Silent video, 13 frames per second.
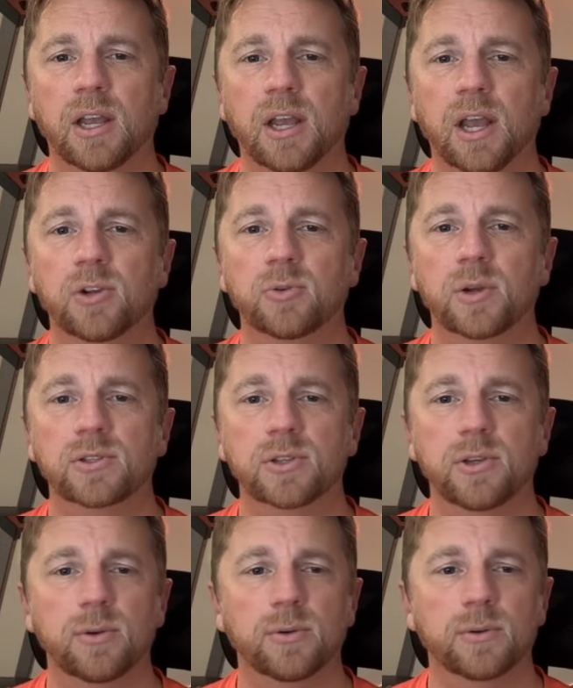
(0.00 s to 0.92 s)

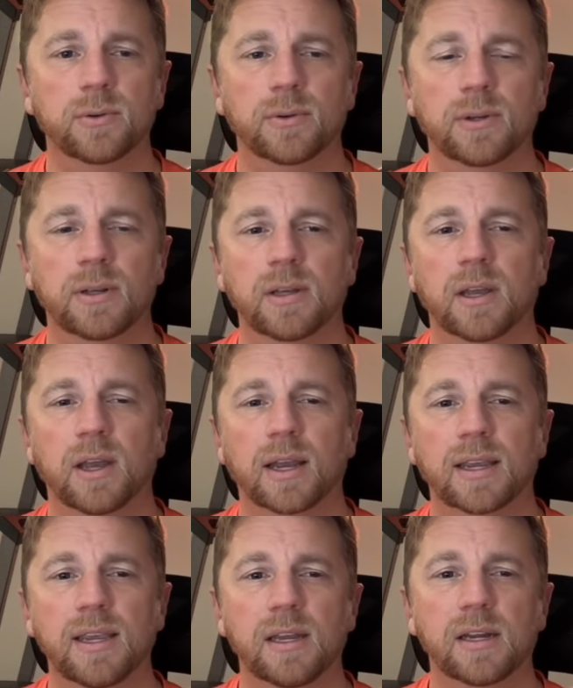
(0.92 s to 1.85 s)
Andrescu,
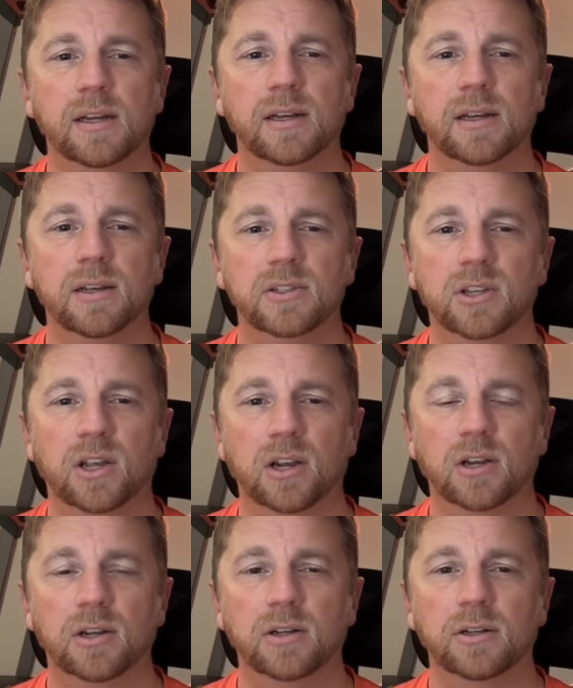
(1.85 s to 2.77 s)
Akita,
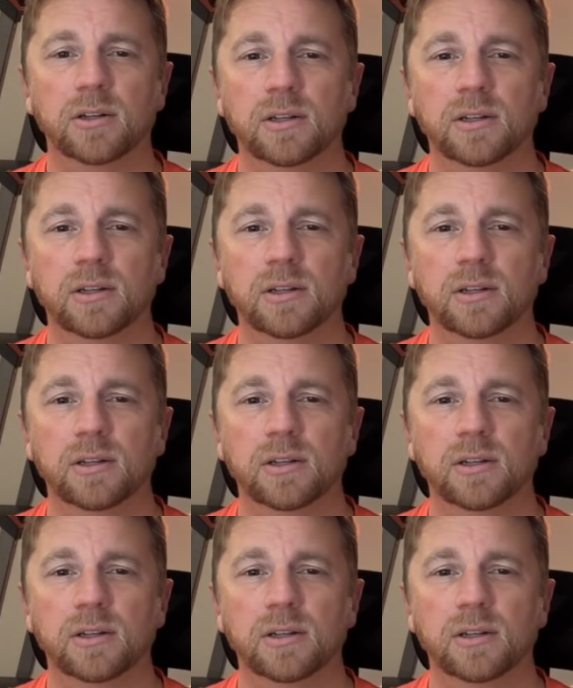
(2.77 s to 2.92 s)
Saga,